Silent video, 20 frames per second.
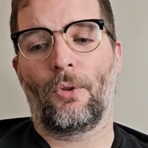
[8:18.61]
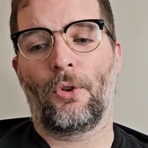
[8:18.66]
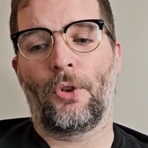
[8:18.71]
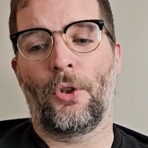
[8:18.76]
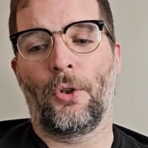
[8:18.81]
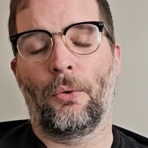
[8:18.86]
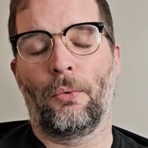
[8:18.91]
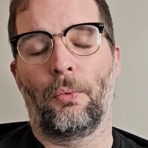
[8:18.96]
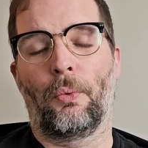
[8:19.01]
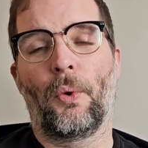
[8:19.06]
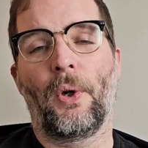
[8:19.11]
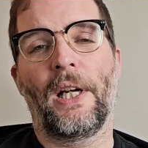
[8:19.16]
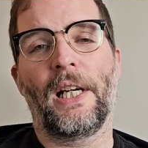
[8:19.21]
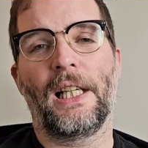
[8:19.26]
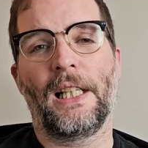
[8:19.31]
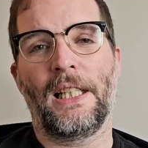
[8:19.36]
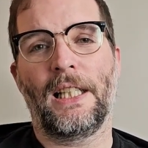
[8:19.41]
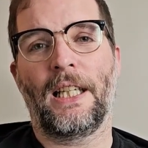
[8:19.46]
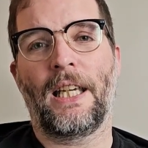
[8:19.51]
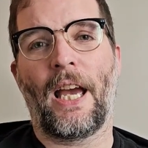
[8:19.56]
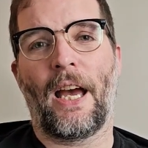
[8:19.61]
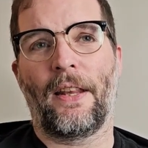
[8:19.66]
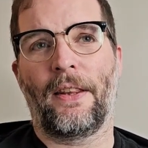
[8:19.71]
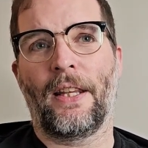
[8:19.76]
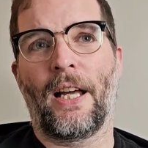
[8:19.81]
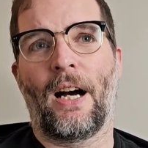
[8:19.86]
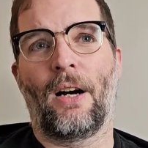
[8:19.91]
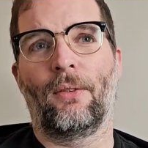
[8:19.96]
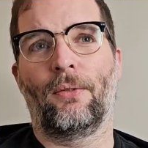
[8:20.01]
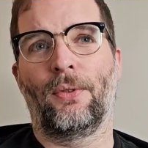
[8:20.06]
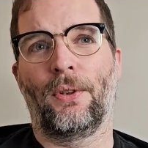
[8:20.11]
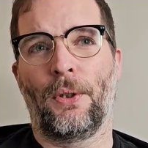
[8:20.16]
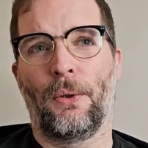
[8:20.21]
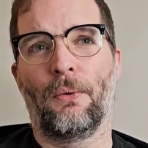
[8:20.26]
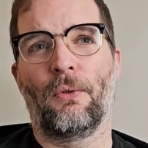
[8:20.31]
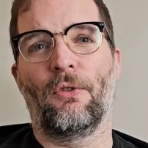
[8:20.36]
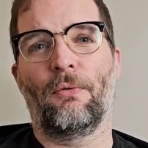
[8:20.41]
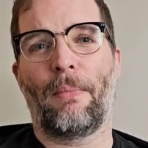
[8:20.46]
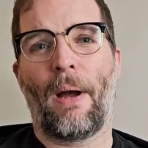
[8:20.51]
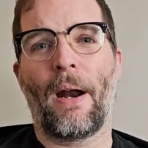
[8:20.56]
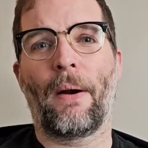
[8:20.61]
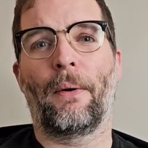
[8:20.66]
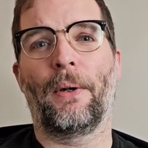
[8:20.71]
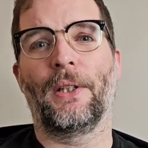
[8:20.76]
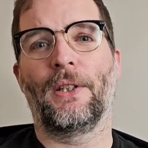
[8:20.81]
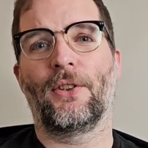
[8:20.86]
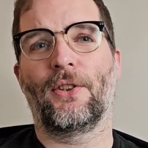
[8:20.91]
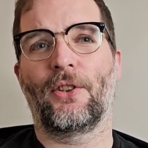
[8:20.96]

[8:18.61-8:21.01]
you really get that view of Perrin's